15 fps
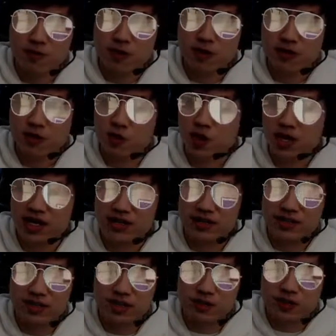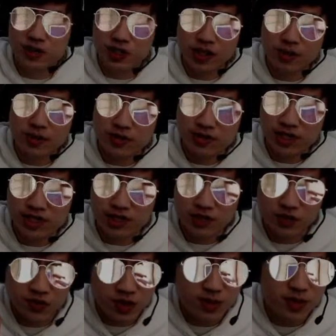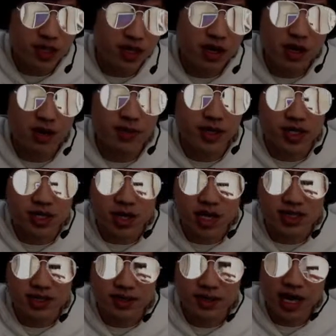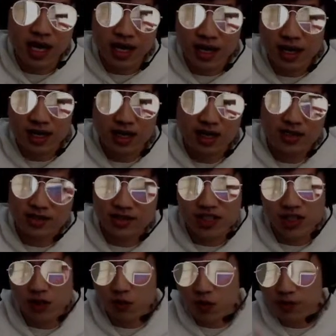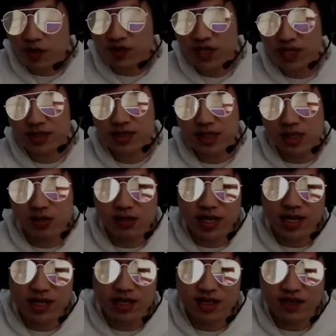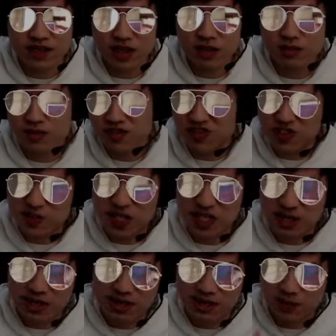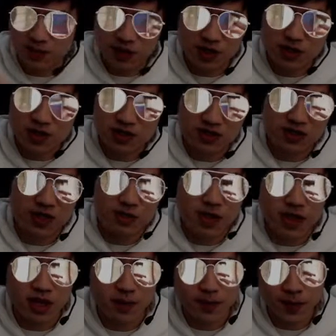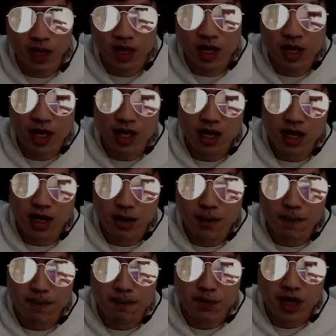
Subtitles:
where no one has a slow. Slow is extremely common in HOTS. So, removing a slow and giving them move speed is pretty much the same thing. Um,